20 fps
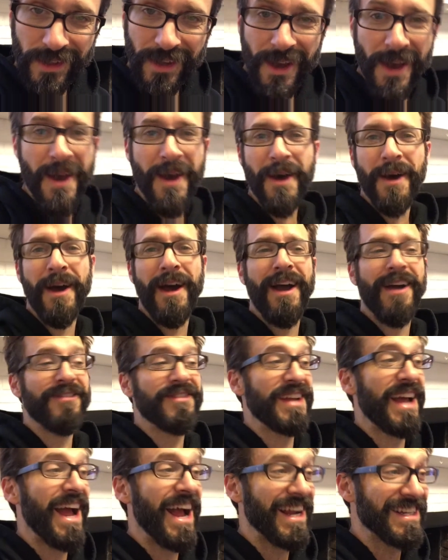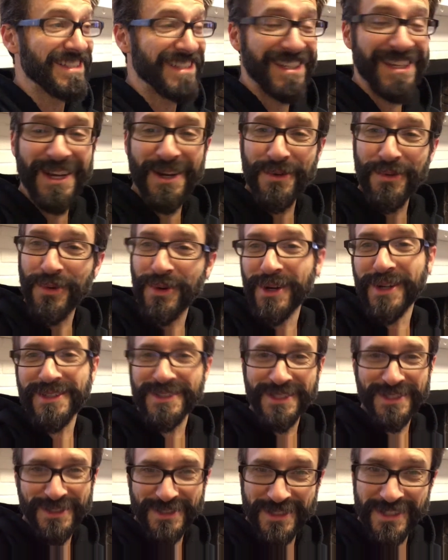I've actually got work
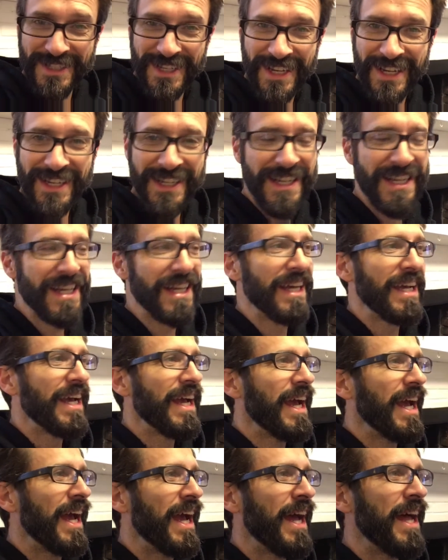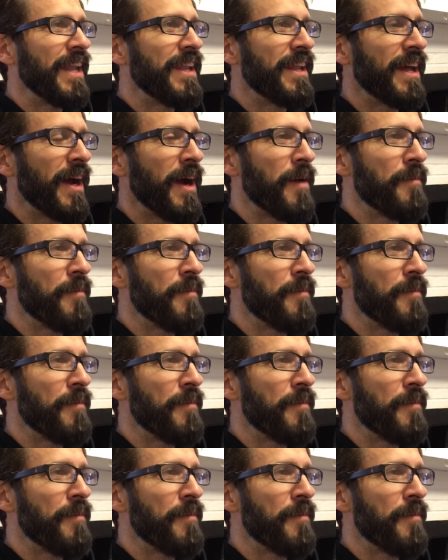to do today. And